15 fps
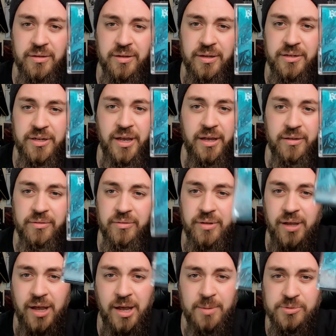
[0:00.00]
And yeah,
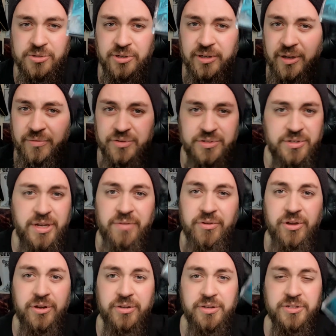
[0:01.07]
absolutely love this. Never
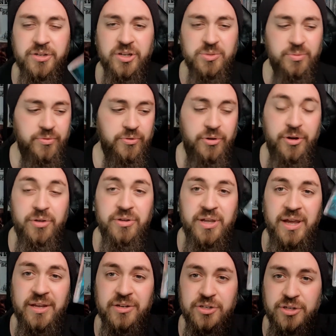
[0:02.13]
heard of these guys before. I know
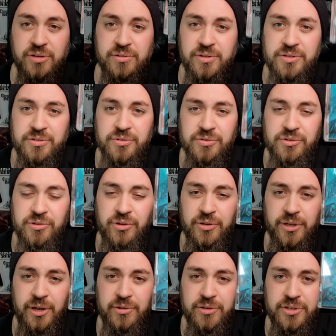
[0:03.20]
Ken showed this not too long
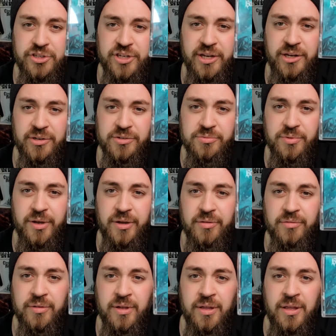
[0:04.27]
ago on his channel as
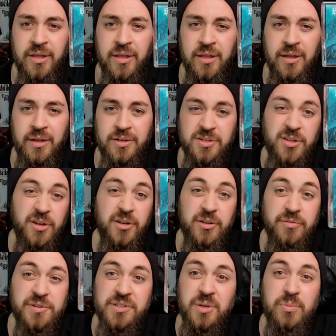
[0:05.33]
well, and it's kind of the
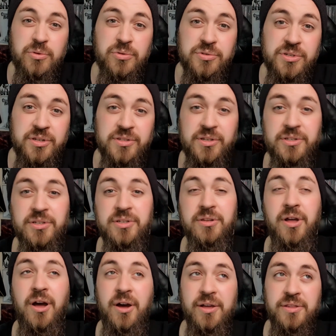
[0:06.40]
reason I bought it, because I did
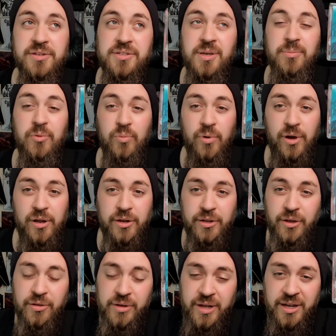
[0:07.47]
eye this up a while
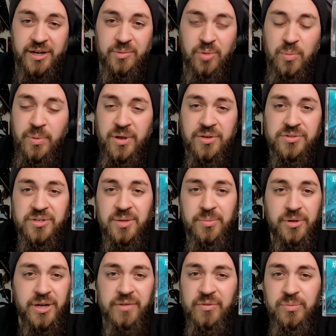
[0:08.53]
ago and I had it in my basket, but
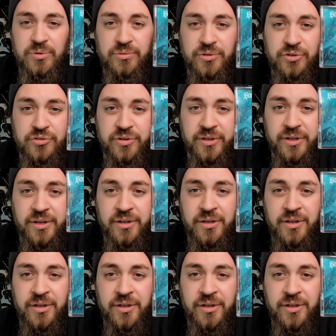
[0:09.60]
I never pulled the trigger.